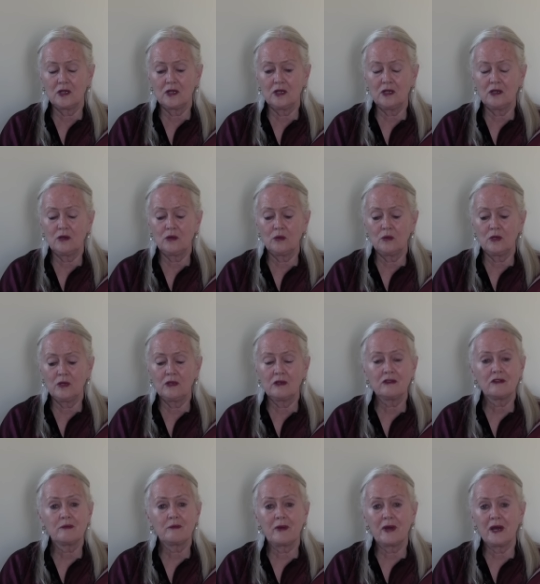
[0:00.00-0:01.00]
in a, in
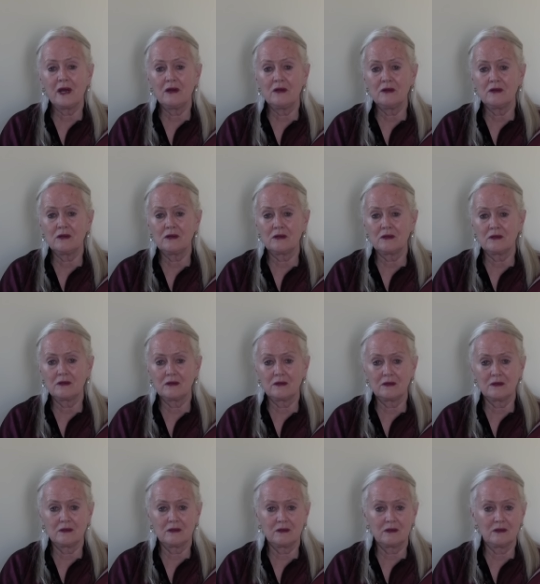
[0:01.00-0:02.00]
a
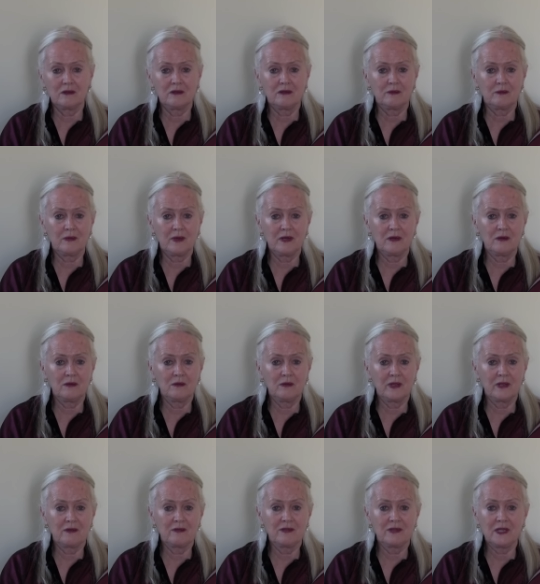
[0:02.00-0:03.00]
spiral, a spiral
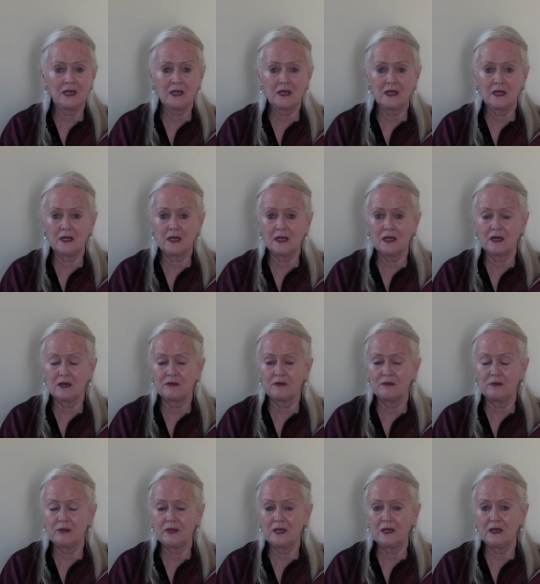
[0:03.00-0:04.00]
way of thinking,
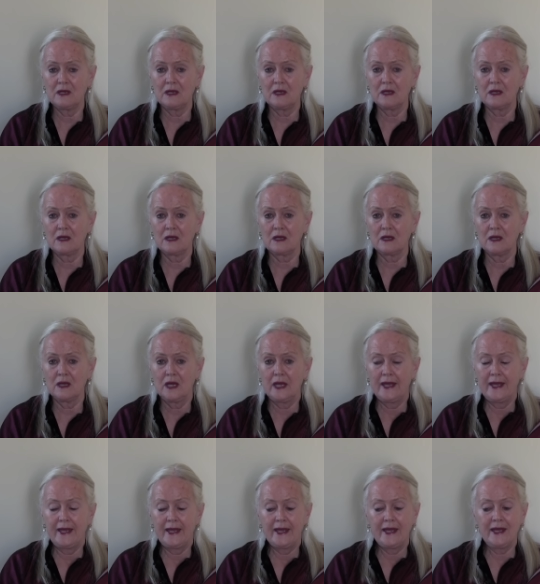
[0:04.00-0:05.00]
of being.
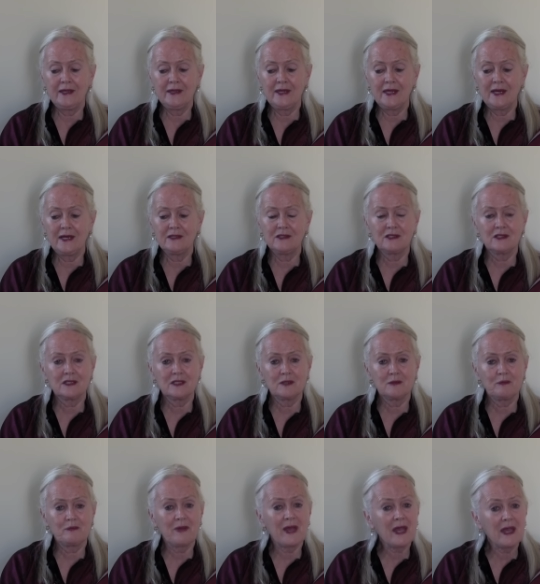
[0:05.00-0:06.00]
And that
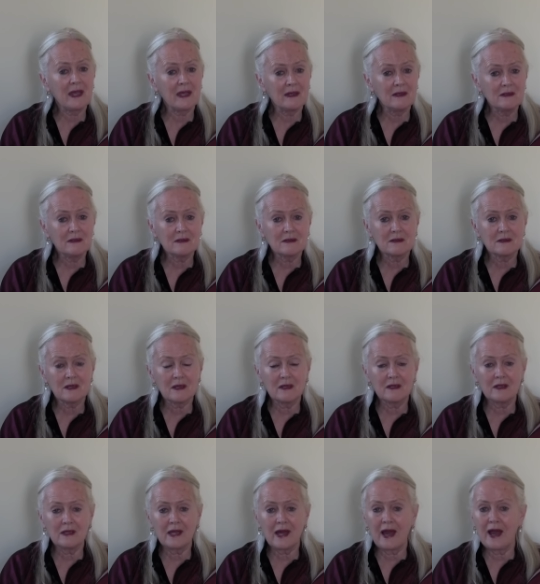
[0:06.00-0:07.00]
space
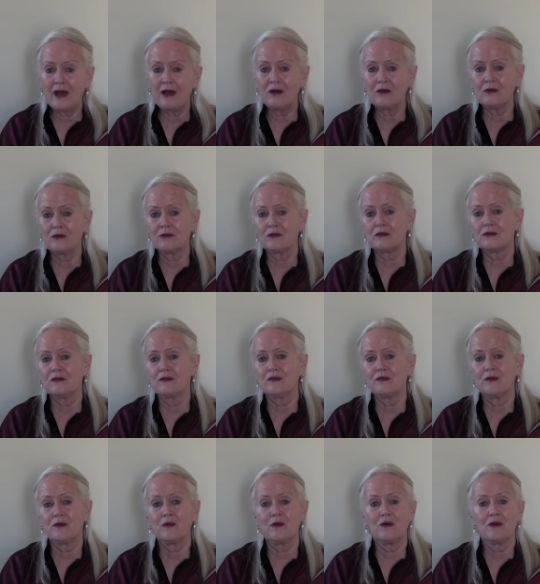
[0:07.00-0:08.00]
allows
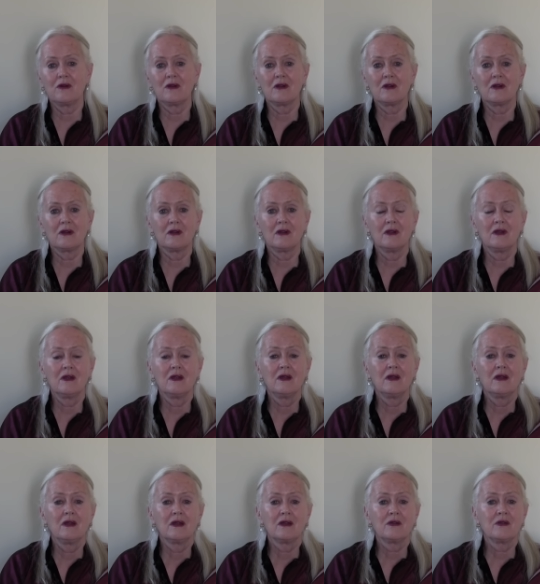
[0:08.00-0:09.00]
for
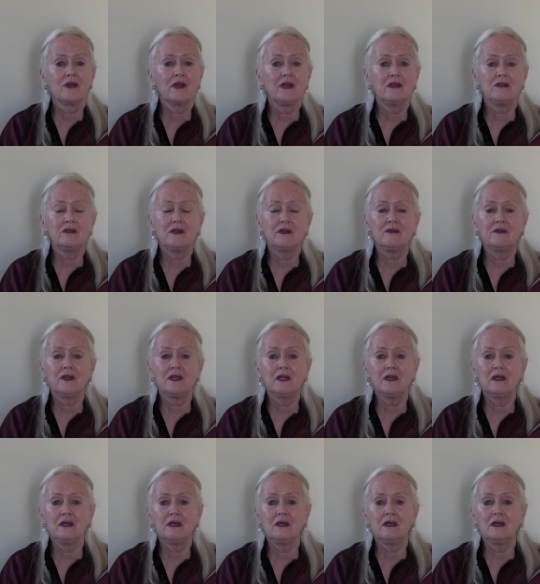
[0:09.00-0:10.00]

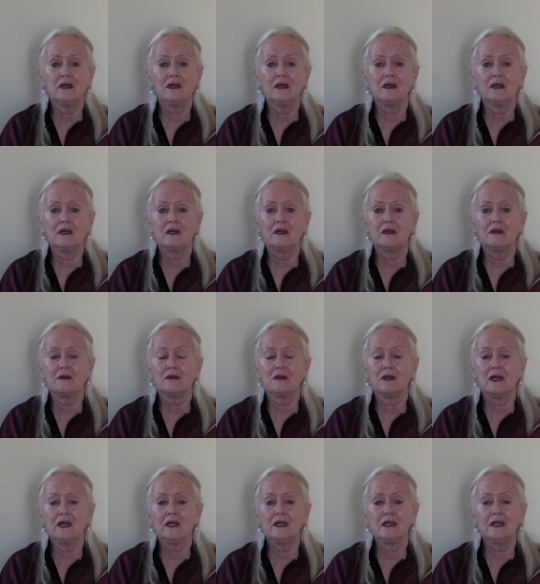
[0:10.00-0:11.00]
creativity, it,
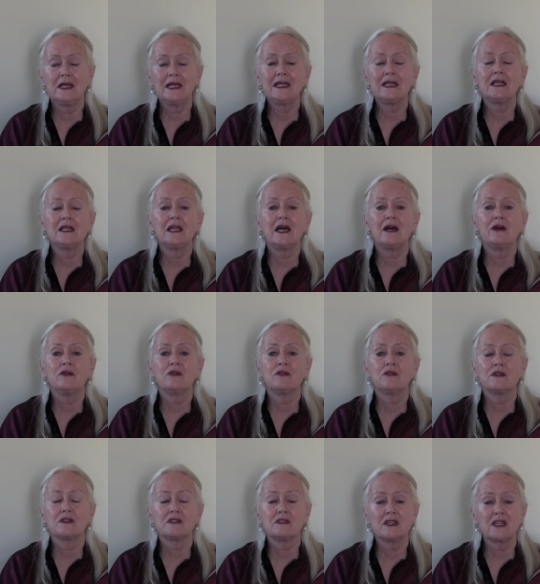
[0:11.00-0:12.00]
it allows
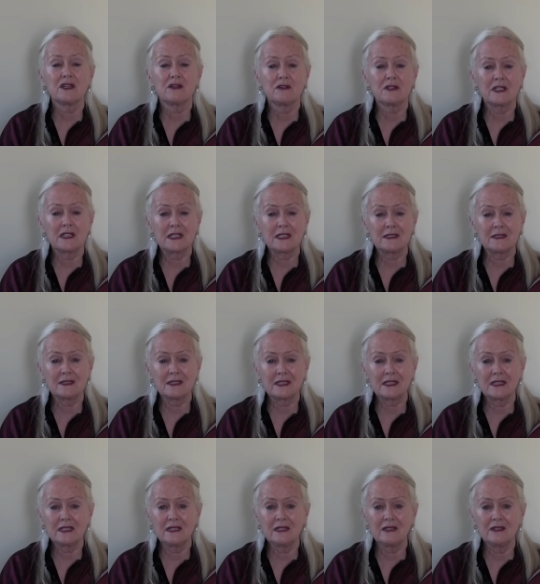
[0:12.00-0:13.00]
for
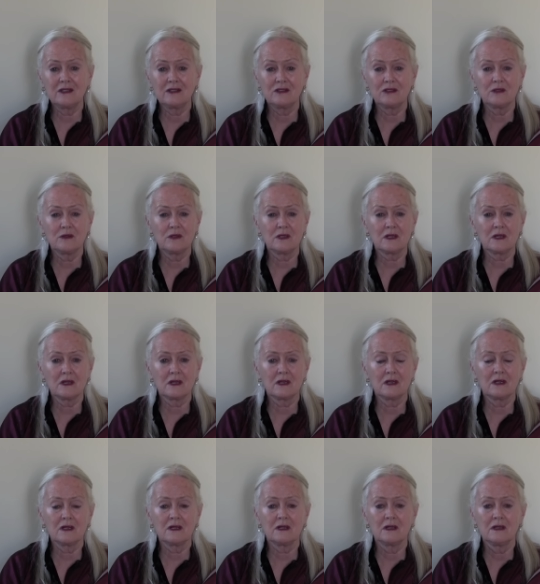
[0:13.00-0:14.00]
synchronicity to
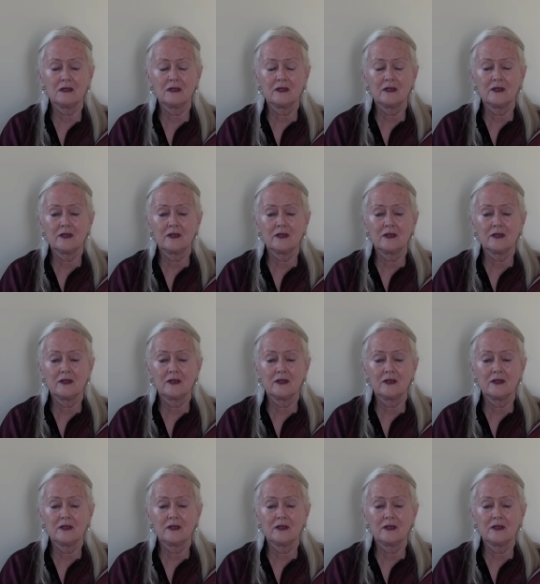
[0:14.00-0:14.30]
occur